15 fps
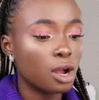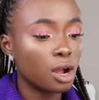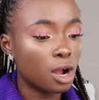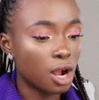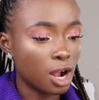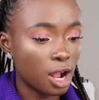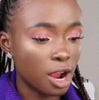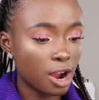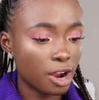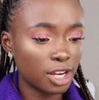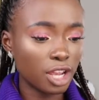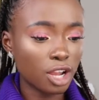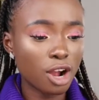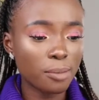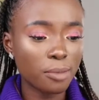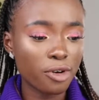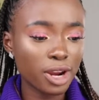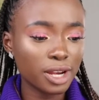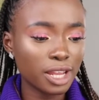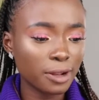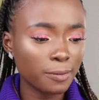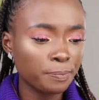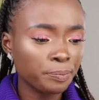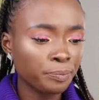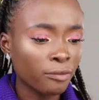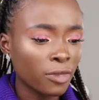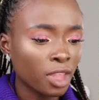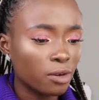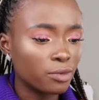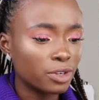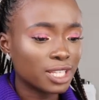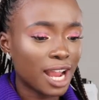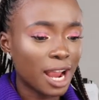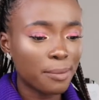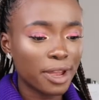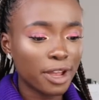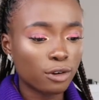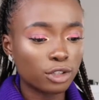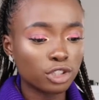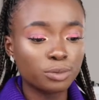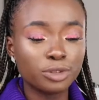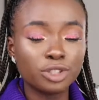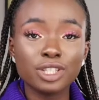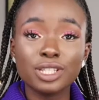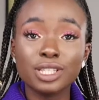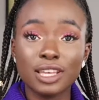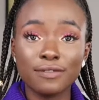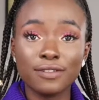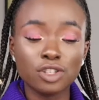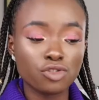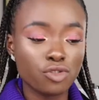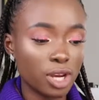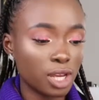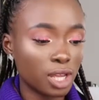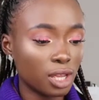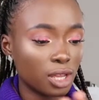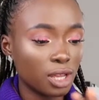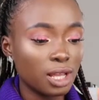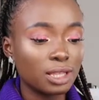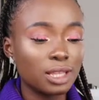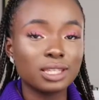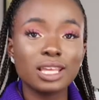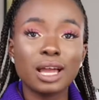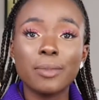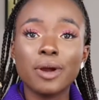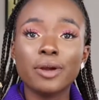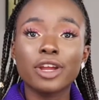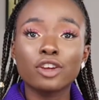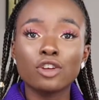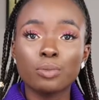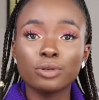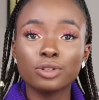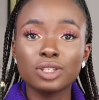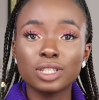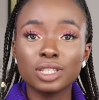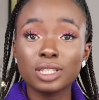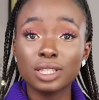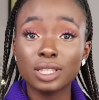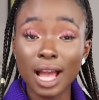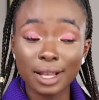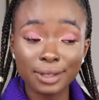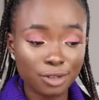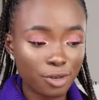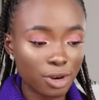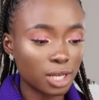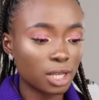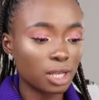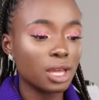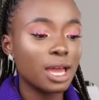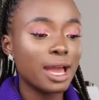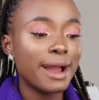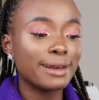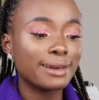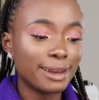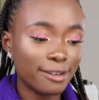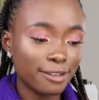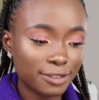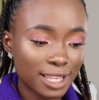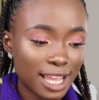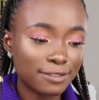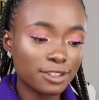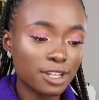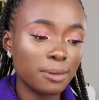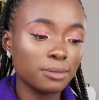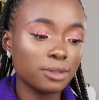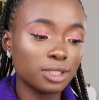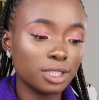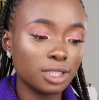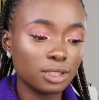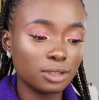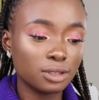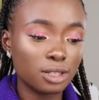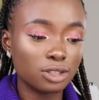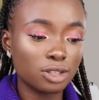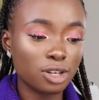Earned income credit, retirement contribution savings credit, there's American Opportunity Tax Credit, lifetime learning